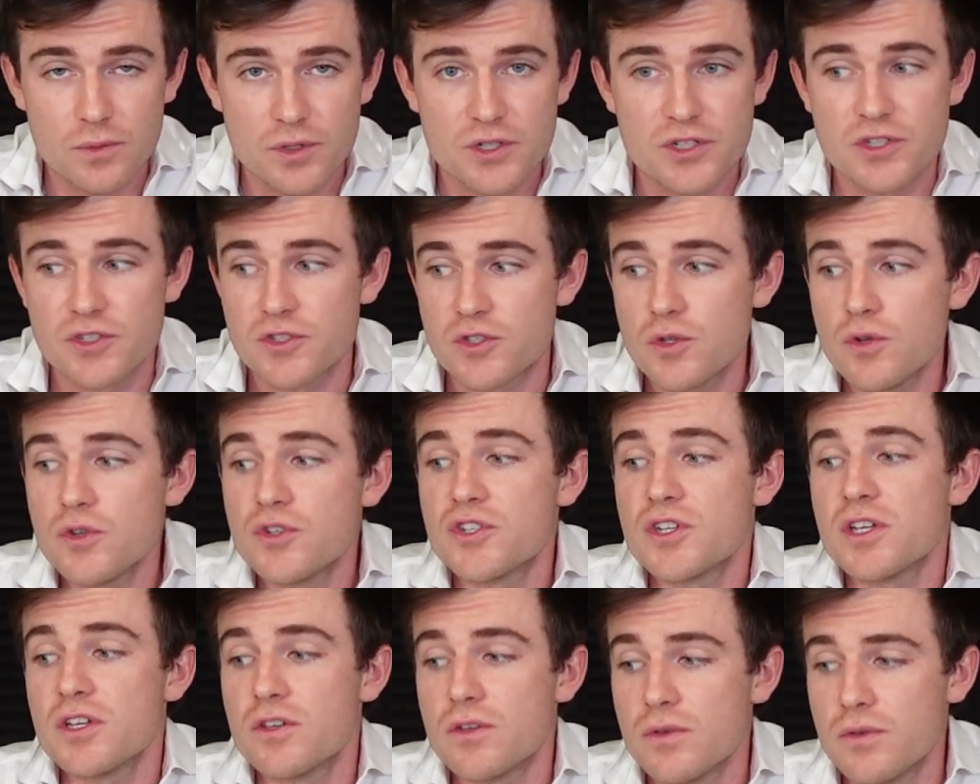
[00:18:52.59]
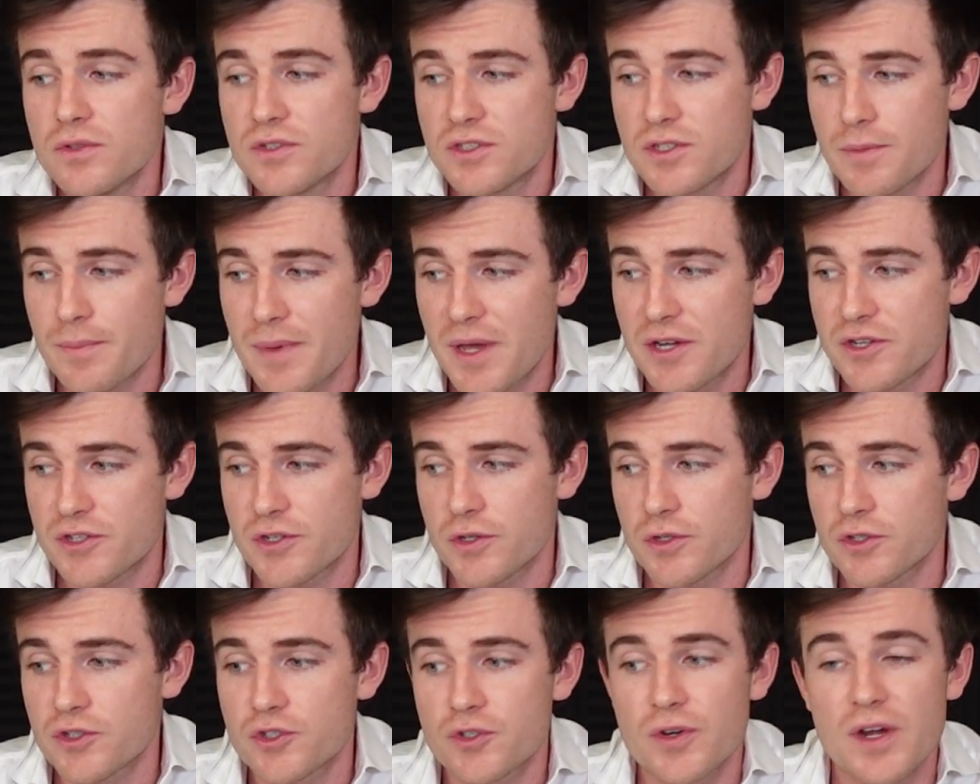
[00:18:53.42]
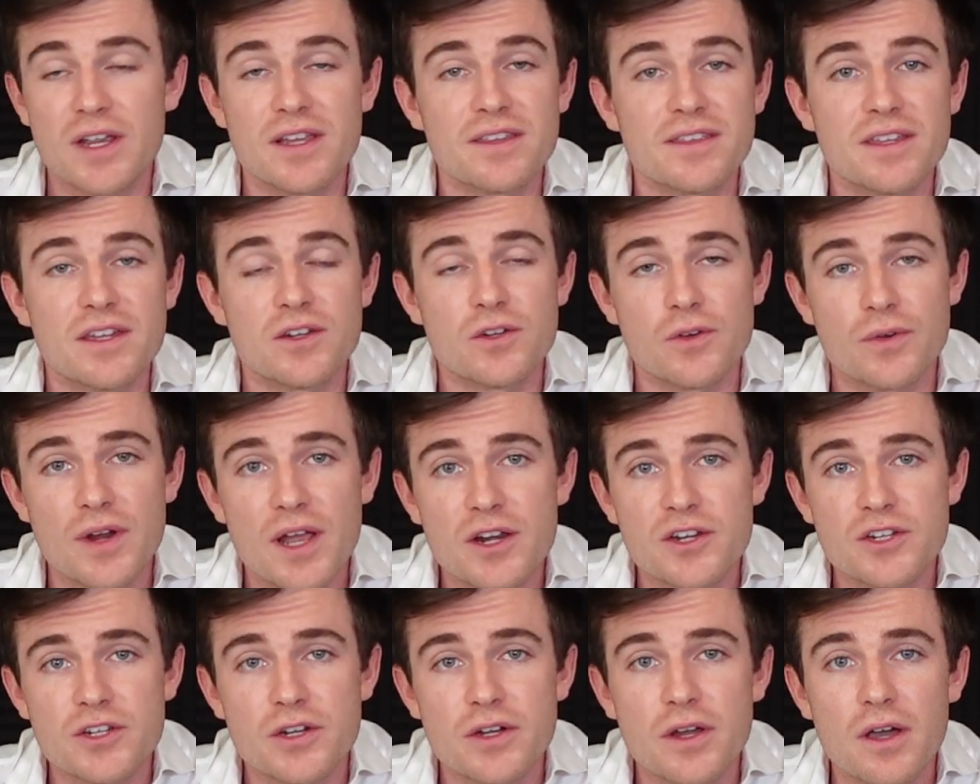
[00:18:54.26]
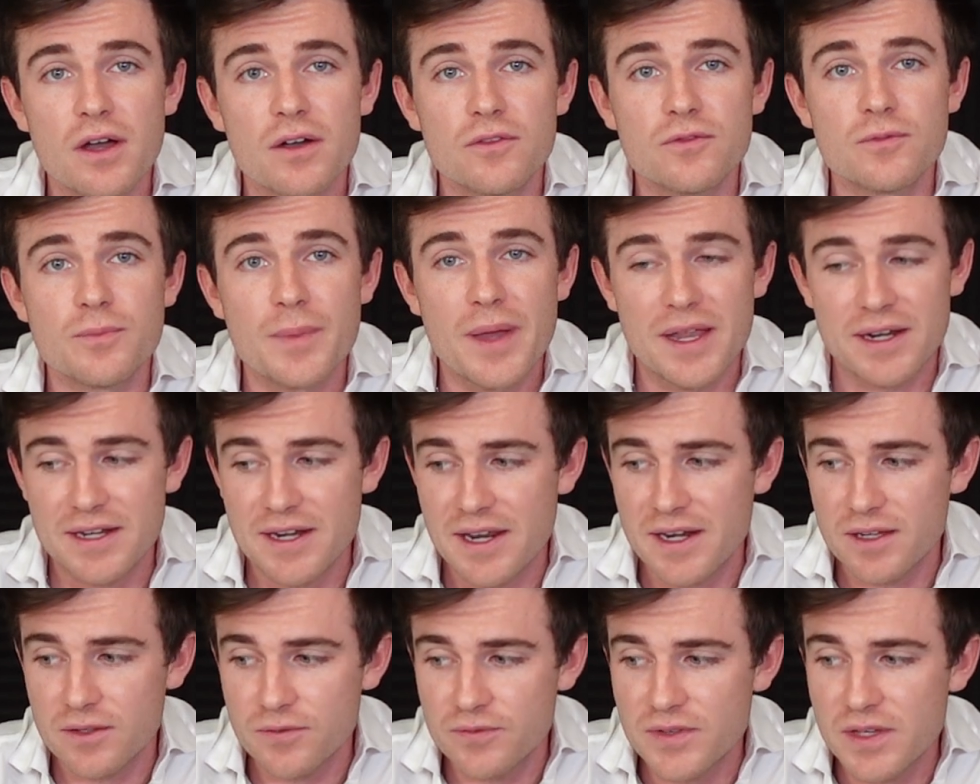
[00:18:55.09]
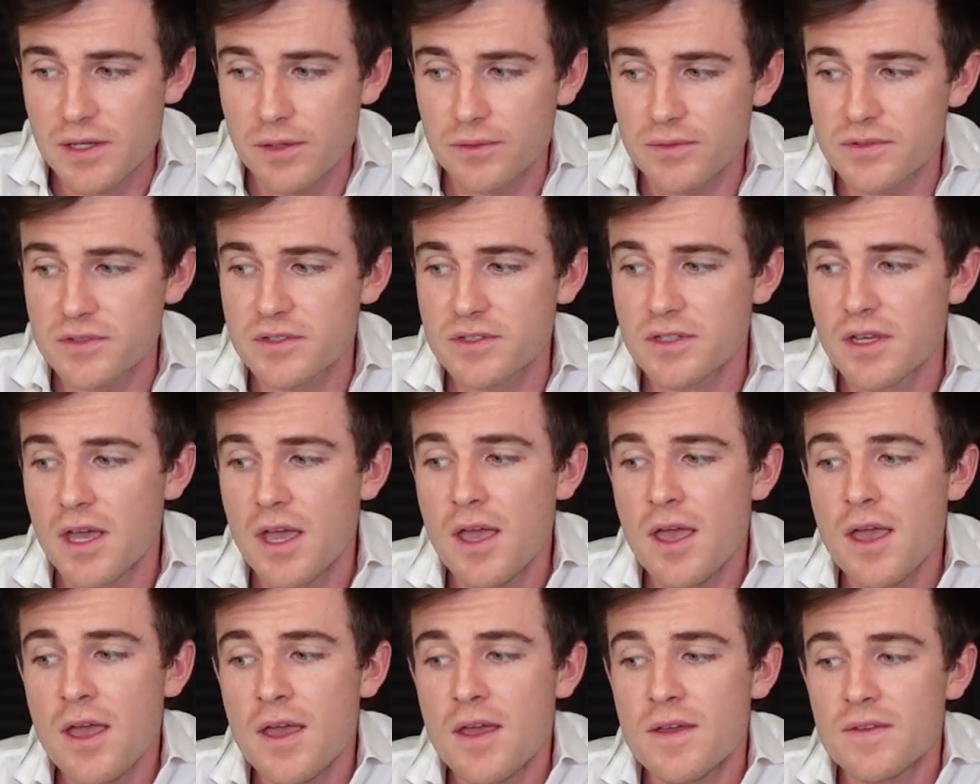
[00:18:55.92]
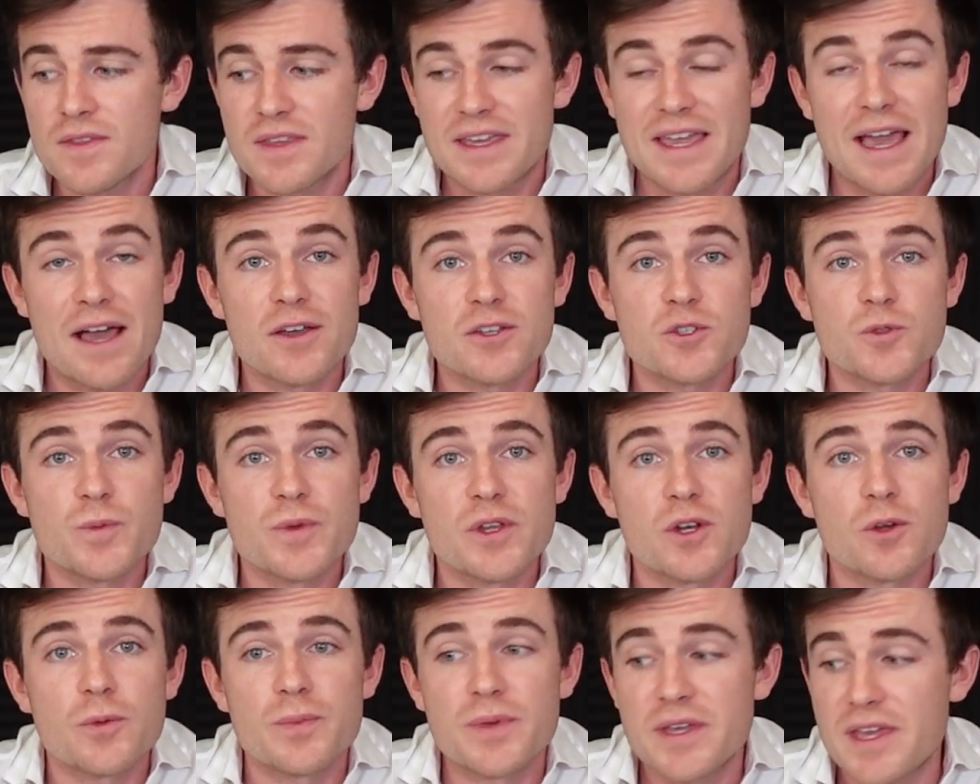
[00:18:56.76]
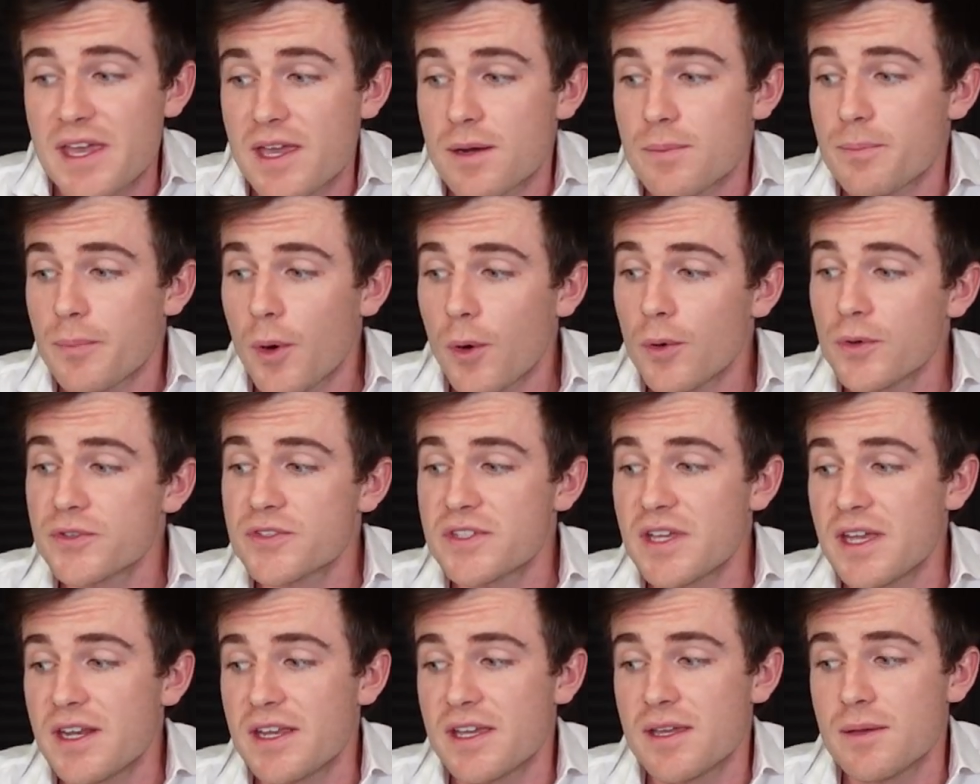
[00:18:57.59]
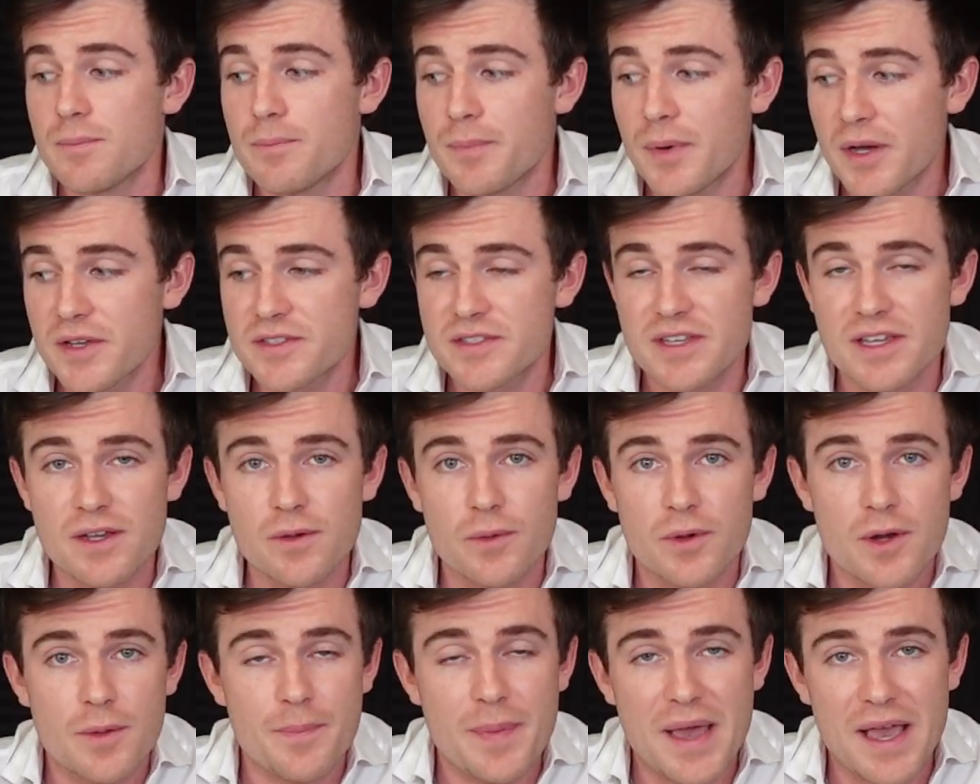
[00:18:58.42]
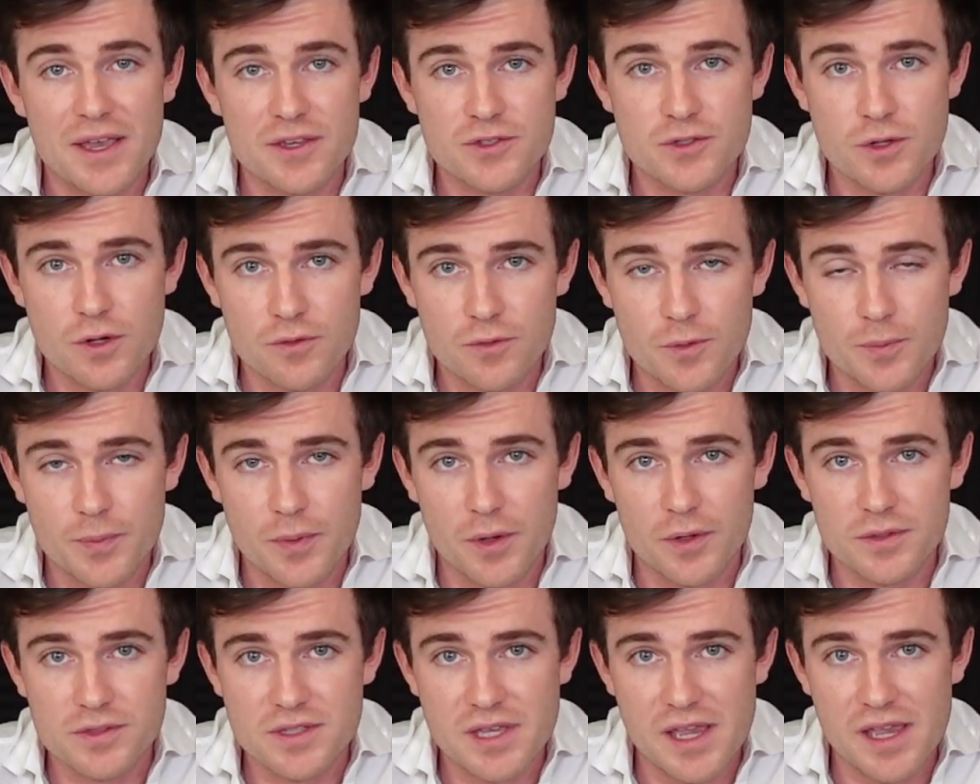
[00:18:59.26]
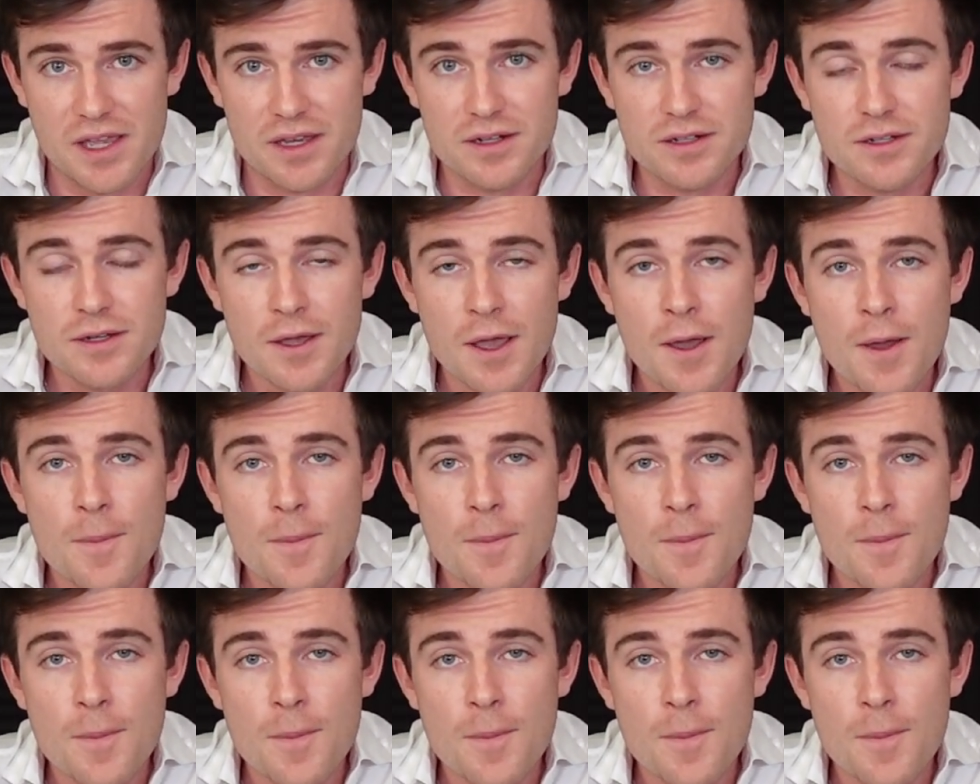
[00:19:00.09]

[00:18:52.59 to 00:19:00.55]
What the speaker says: which is usually used to measure strength and direction of magnetic fields. The Gauss meter began pulsating and buzzing when it passed over Paul's hand,